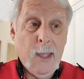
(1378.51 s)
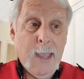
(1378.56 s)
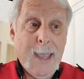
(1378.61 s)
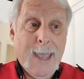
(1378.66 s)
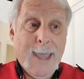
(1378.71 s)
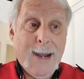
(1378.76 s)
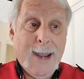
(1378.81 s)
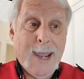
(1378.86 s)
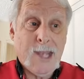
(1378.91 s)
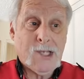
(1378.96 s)

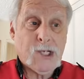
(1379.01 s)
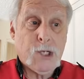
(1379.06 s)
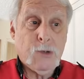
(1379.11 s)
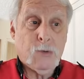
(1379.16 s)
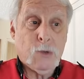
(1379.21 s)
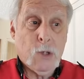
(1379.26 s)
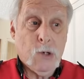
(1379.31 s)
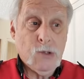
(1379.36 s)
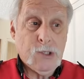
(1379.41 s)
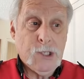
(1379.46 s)
and has
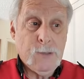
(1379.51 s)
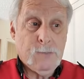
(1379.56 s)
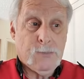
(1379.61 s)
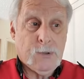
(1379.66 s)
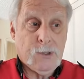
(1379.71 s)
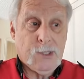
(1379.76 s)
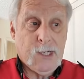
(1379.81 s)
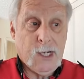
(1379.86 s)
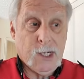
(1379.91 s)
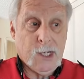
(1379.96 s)
corrosion
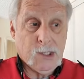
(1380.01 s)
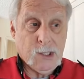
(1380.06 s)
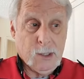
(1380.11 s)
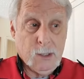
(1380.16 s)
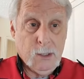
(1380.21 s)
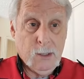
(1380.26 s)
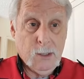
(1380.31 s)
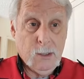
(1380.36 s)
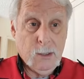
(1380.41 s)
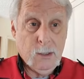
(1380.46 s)

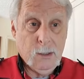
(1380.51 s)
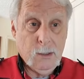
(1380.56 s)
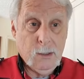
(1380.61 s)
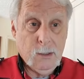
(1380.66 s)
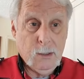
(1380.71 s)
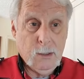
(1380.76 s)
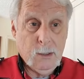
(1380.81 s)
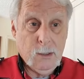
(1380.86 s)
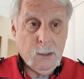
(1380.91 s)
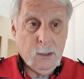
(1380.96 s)
protection.
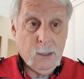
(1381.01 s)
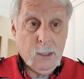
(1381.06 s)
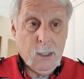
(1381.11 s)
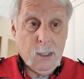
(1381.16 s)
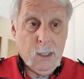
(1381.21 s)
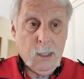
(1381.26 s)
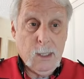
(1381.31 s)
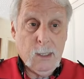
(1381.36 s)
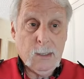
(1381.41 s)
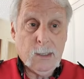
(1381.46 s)

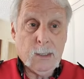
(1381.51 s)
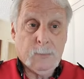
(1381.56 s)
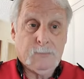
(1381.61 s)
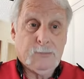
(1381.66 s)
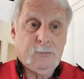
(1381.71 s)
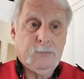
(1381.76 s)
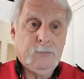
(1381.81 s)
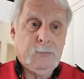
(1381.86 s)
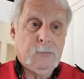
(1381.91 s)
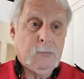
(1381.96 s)
The
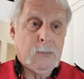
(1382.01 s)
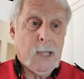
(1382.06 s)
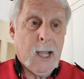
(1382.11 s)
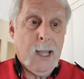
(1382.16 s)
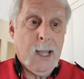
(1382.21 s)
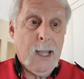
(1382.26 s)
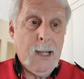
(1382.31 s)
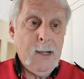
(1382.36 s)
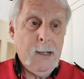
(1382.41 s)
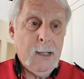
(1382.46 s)

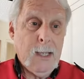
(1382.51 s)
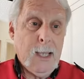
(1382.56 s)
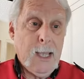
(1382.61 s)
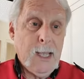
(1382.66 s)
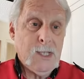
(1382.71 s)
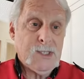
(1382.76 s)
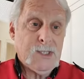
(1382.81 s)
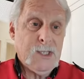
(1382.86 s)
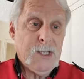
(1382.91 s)
con against